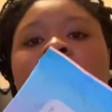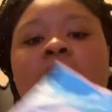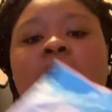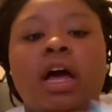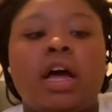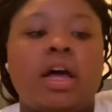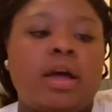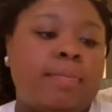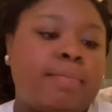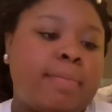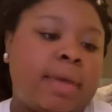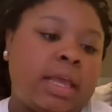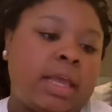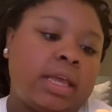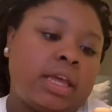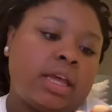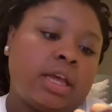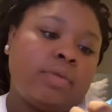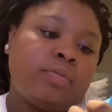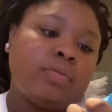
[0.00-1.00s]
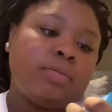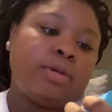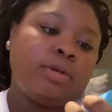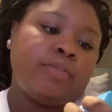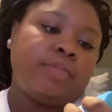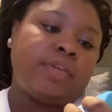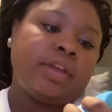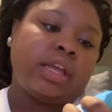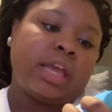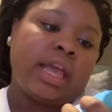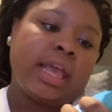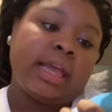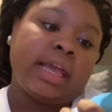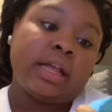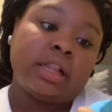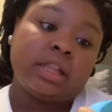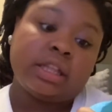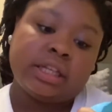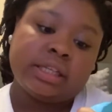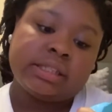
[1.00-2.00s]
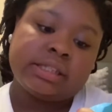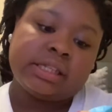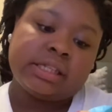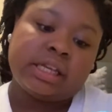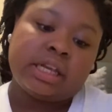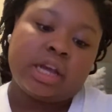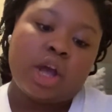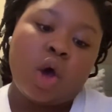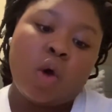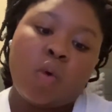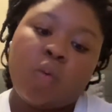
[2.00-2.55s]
um, makeup removing and cleansing